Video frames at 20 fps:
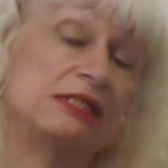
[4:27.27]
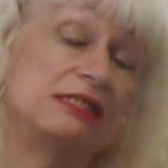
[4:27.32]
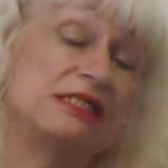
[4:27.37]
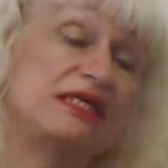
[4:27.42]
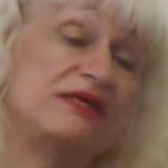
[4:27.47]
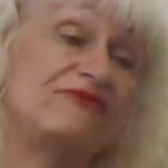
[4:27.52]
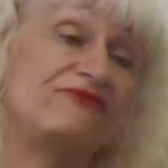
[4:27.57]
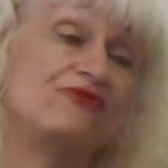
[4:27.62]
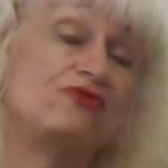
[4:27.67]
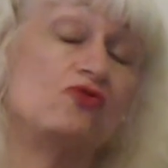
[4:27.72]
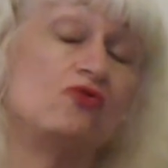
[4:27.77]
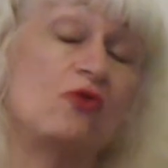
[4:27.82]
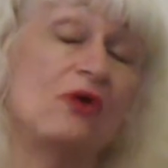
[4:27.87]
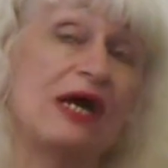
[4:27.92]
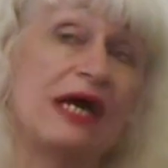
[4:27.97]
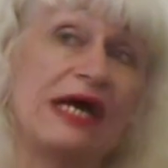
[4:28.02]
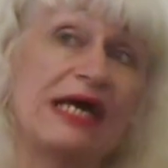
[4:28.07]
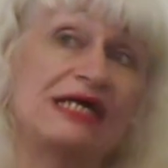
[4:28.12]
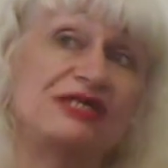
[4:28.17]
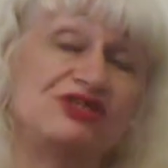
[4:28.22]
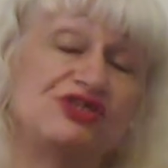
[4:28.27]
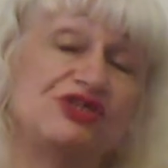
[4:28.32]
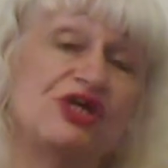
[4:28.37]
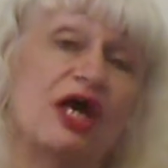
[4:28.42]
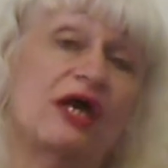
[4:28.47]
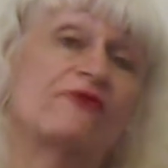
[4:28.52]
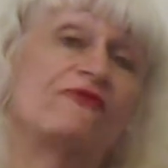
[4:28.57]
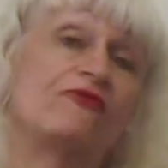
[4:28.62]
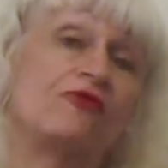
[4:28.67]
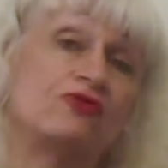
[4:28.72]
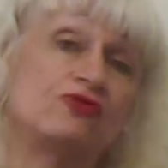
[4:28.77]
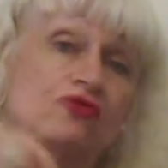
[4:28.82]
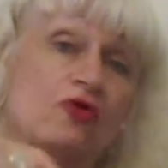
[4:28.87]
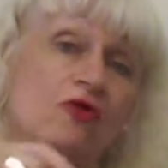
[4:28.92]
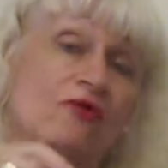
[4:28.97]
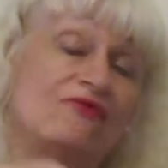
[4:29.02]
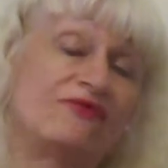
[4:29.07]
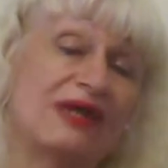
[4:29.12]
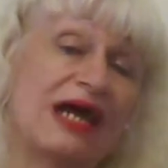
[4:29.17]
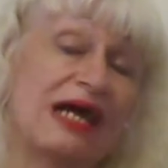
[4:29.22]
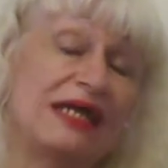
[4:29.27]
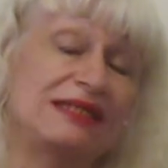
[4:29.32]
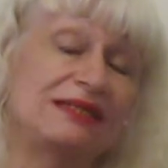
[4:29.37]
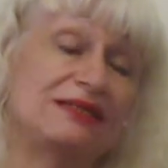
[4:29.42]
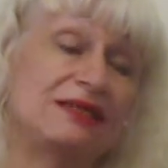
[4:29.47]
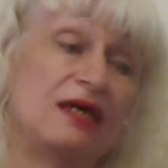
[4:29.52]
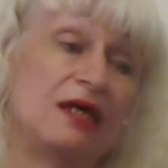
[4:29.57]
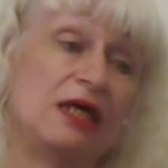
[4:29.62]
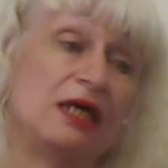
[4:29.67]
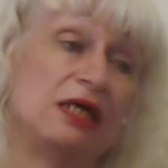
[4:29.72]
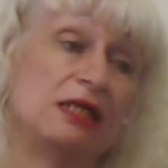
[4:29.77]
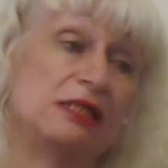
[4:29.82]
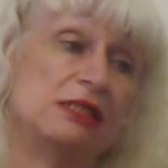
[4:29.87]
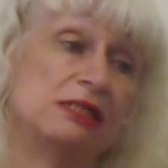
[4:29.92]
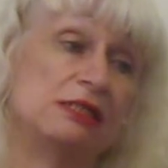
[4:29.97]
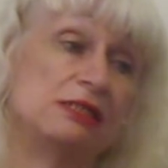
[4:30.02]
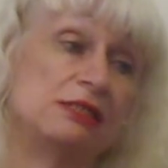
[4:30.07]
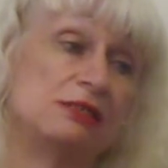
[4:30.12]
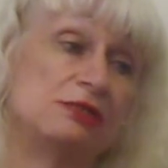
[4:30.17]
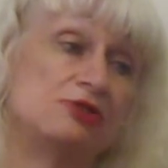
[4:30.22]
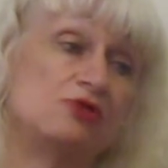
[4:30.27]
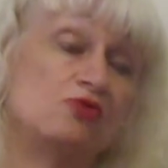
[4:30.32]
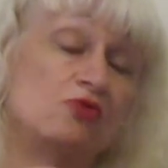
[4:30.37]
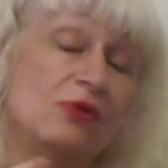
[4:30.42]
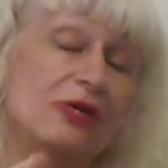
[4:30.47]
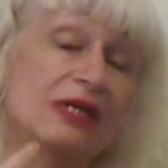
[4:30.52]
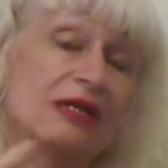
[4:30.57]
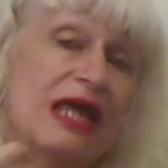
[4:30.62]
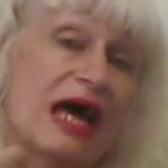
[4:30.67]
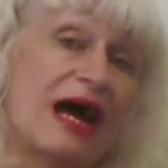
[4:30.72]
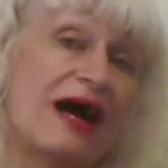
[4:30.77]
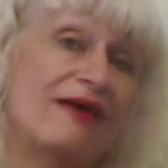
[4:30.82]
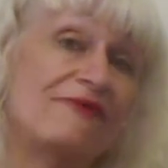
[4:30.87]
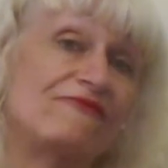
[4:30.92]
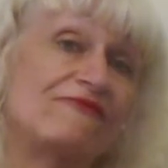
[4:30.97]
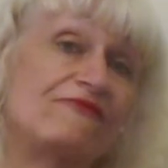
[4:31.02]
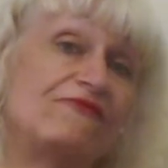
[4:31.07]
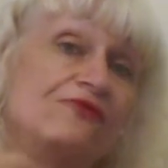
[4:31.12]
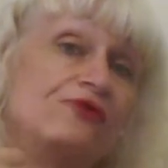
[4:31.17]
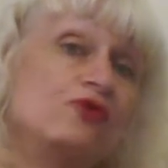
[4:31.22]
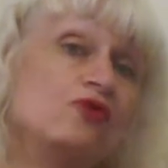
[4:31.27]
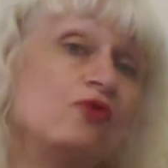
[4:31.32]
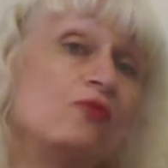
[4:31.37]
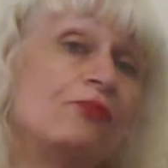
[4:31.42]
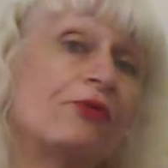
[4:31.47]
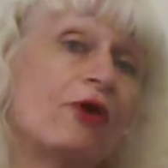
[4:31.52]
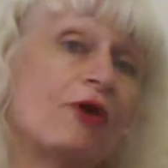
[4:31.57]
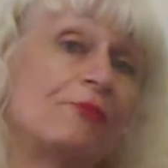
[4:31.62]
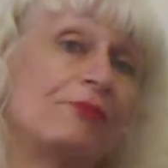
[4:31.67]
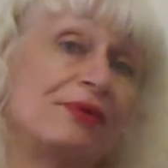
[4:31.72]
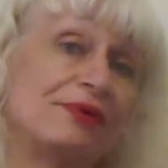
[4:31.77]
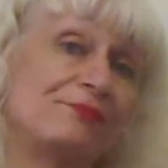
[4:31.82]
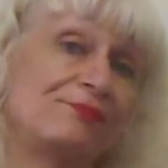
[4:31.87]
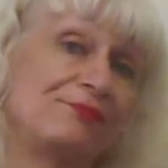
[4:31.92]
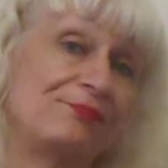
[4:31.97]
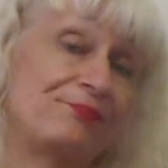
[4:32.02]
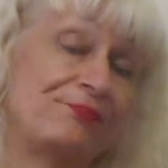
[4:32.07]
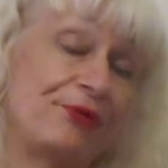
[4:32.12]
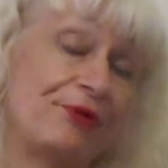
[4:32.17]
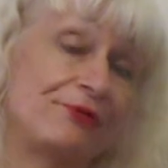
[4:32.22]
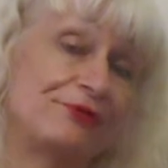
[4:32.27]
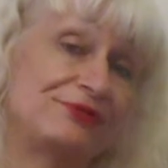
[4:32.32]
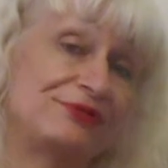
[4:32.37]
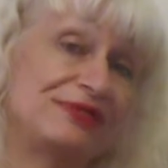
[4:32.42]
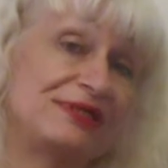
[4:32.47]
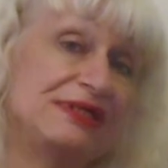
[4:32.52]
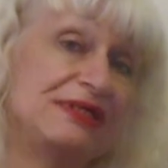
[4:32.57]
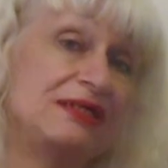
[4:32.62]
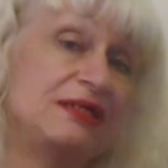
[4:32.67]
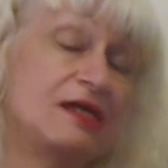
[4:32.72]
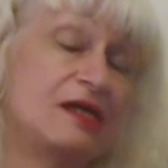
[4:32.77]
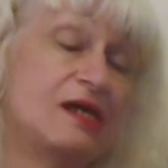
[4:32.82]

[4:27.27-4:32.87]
If you inject photon of light, you will have new property